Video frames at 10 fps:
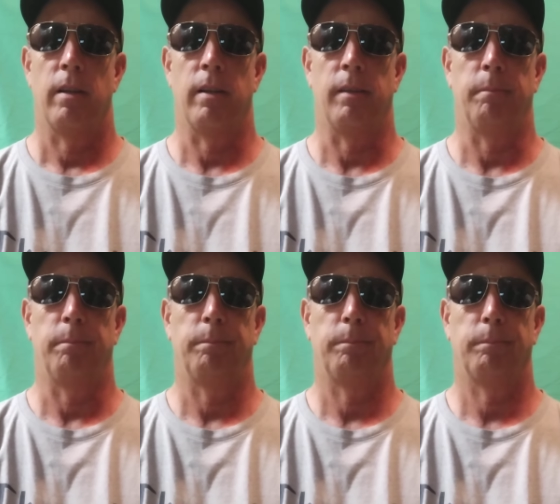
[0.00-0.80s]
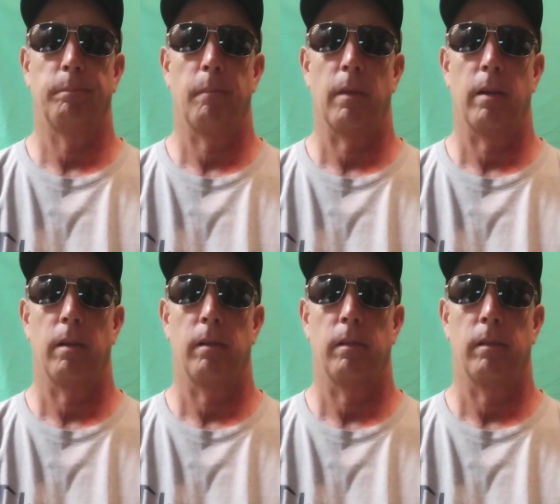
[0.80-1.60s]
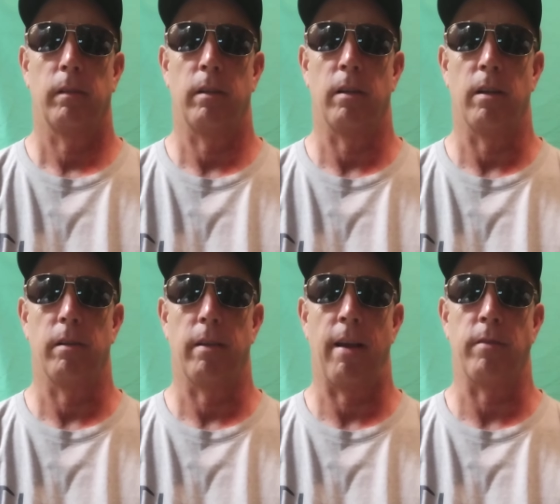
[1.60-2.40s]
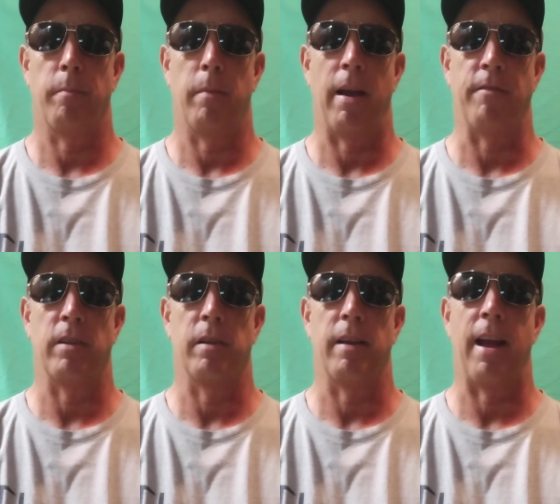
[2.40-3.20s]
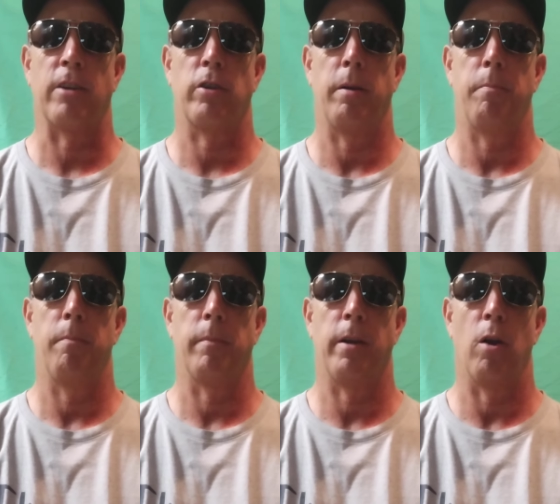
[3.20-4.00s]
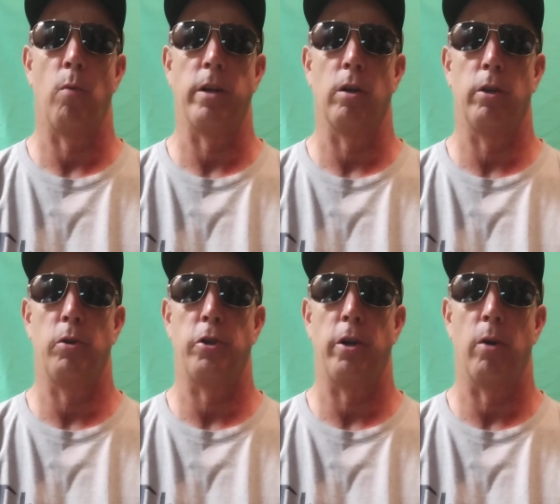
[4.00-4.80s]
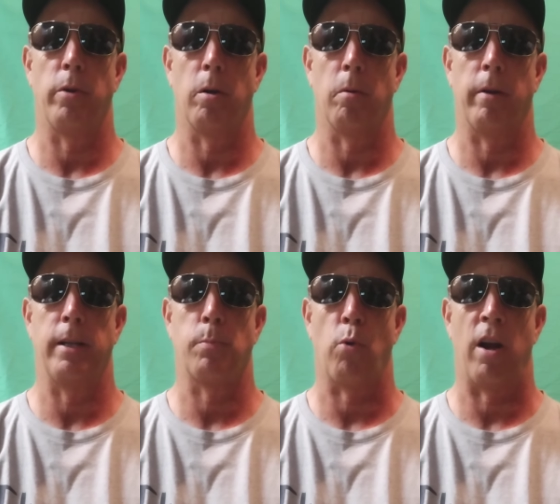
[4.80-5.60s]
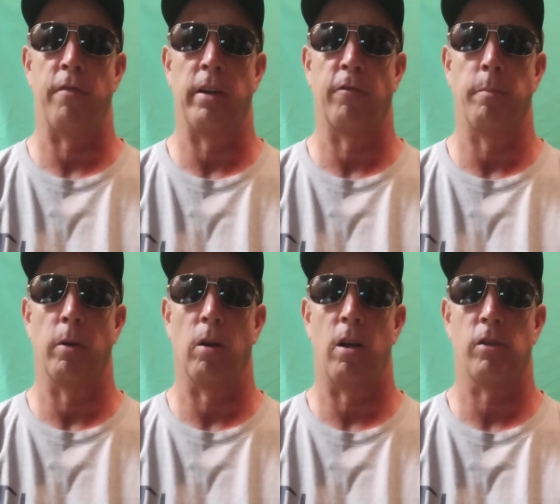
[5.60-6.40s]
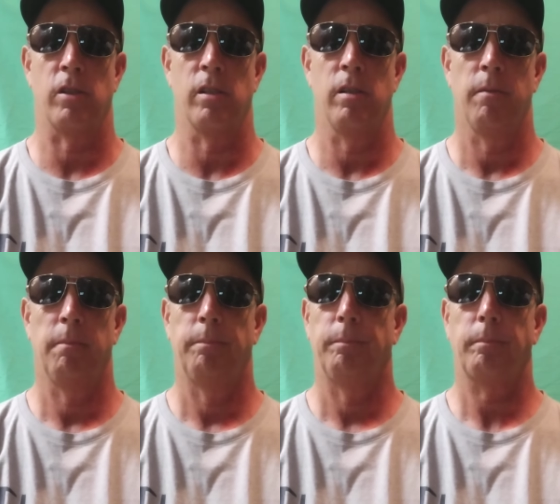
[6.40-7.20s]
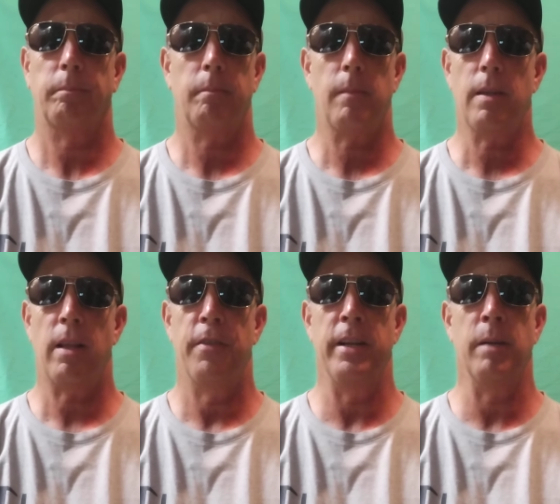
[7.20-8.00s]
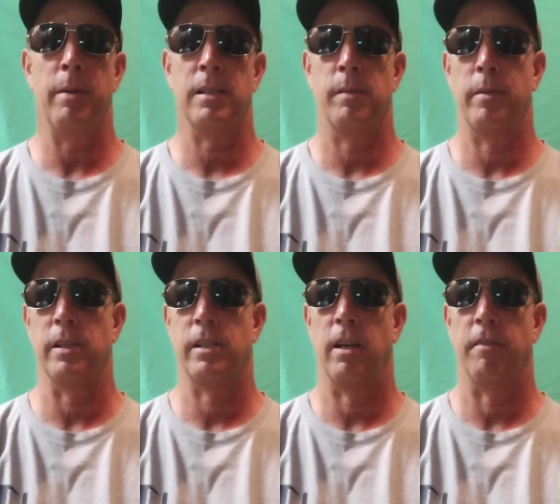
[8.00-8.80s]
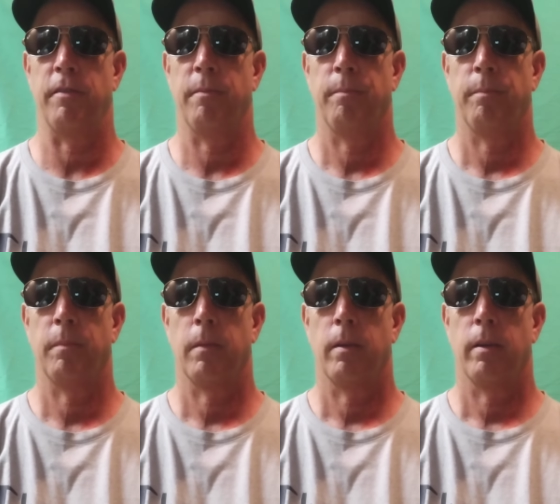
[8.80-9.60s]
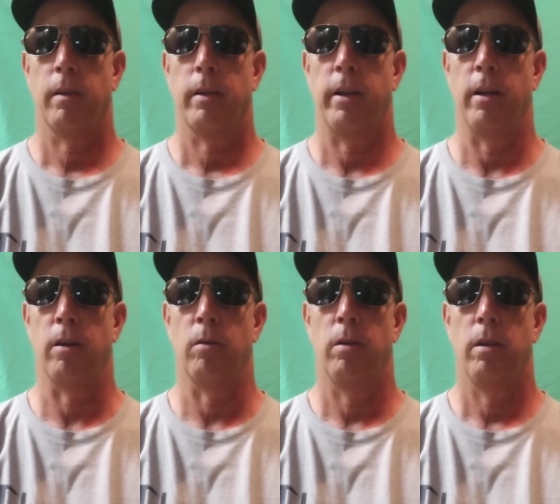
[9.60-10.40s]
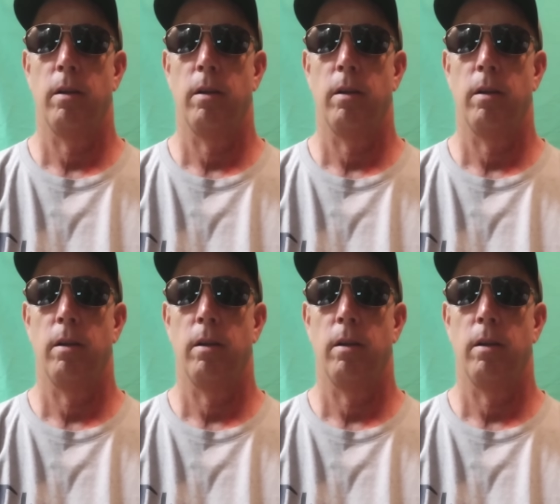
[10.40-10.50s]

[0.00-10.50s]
um, the have to have to actually you know when you lose you know you're he's profiting from your losses think about some of this stuff you know